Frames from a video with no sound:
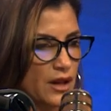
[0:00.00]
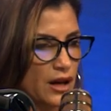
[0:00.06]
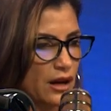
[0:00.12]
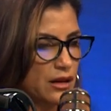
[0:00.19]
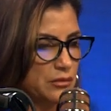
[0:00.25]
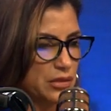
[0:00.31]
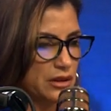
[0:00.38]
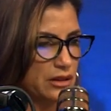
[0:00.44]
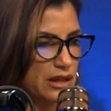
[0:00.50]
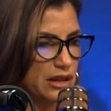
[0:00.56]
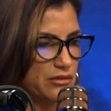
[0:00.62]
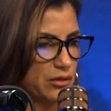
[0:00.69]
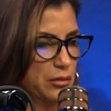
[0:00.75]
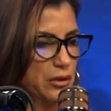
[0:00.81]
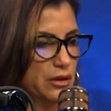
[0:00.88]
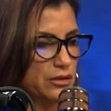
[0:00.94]

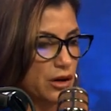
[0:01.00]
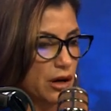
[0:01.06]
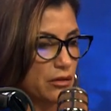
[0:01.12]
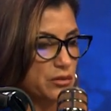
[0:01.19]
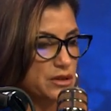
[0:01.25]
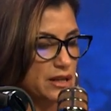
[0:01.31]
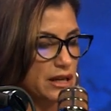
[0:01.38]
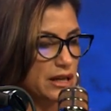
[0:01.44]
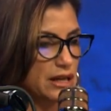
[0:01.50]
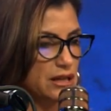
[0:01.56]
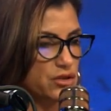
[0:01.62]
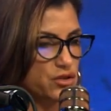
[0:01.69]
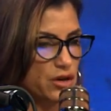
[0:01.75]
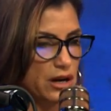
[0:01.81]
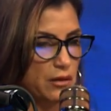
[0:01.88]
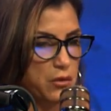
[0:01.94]
Unbelievable. No, it was like he
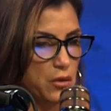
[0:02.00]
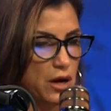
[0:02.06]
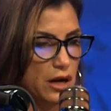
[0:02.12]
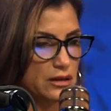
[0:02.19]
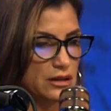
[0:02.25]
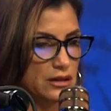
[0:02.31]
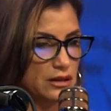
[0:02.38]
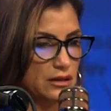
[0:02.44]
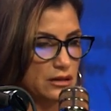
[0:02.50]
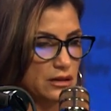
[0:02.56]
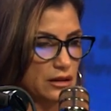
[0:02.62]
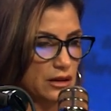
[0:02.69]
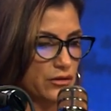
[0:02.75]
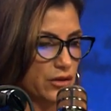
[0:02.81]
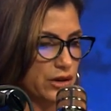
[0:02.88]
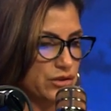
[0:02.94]
straight up walked into
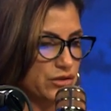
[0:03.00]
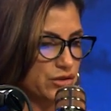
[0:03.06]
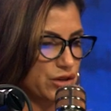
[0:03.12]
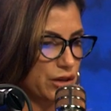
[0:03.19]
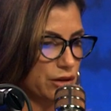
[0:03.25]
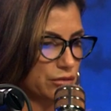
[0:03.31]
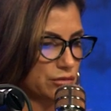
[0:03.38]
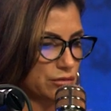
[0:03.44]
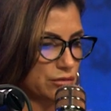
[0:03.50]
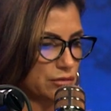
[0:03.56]
Deliverance too.